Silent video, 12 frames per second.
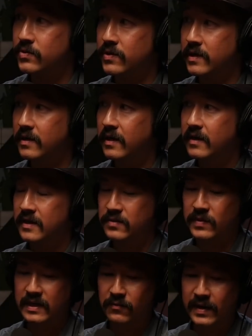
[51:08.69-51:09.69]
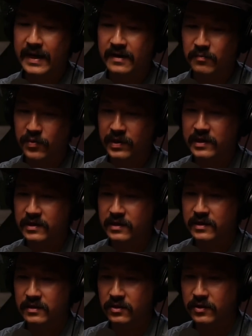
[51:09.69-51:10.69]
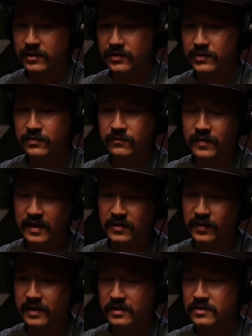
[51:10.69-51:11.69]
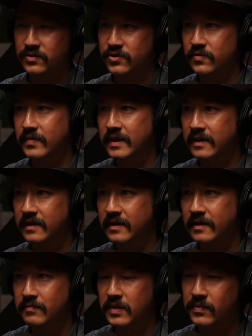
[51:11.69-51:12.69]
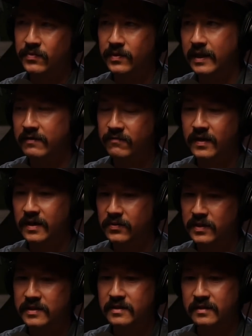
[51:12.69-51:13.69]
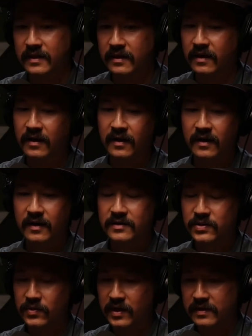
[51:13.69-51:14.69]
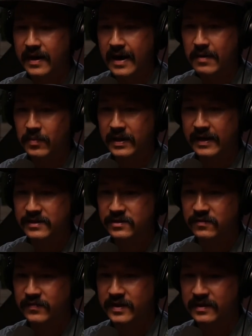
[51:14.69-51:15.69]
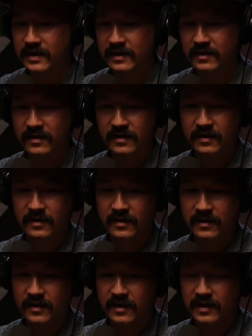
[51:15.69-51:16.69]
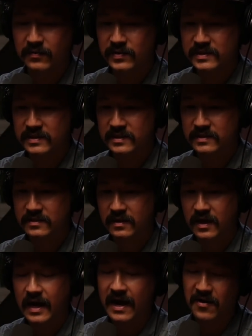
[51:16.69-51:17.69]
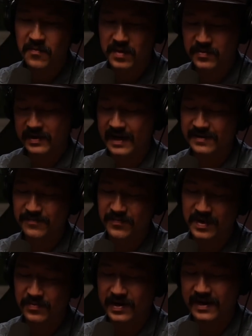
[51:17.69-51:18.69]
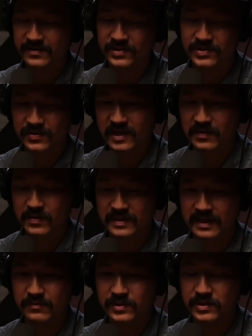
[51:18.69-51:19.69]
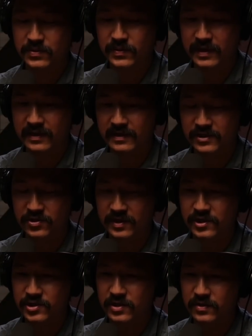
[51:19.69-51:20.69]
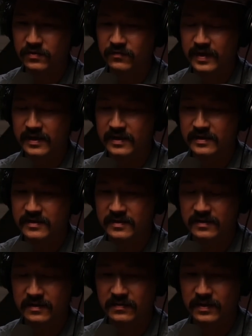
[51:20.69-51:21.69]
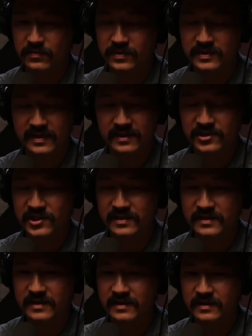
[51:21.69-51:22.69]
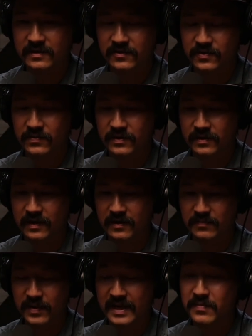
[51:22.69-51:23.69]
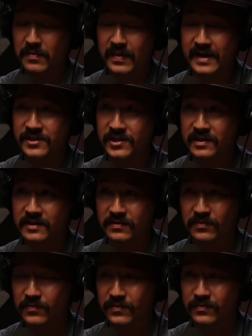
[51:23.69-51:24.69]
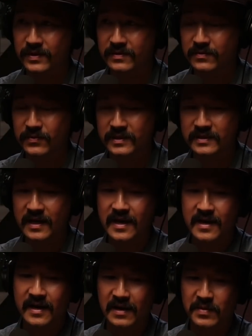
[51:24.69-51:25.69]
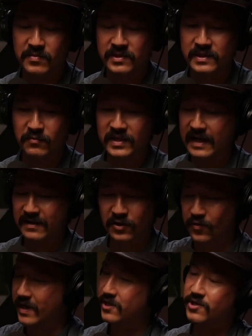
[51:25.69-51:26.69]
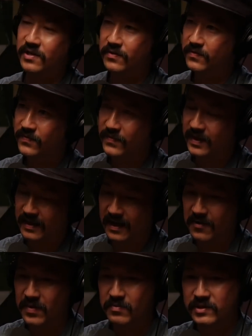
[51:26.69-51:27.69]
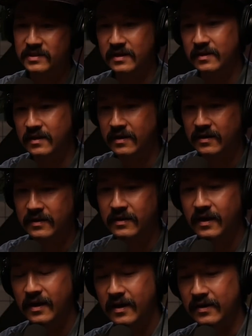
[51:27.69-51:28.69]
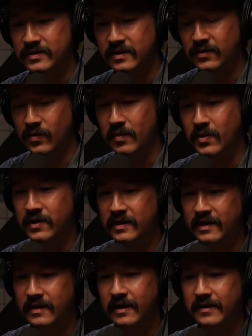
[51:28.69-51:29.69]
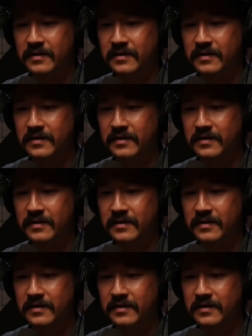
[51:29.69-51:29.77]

store, because we we had a pretty good loyal following on social media, and people would like follow us and like do all that. But I just felt like it was this. I remember I remember how the store came up because I was doing a trade show in Vegas. It, it was like Agenda or um, might have been Magic or one of the ones. And I remember we had a great show. And I remember sitting there and I was sitting there with a marketing guy.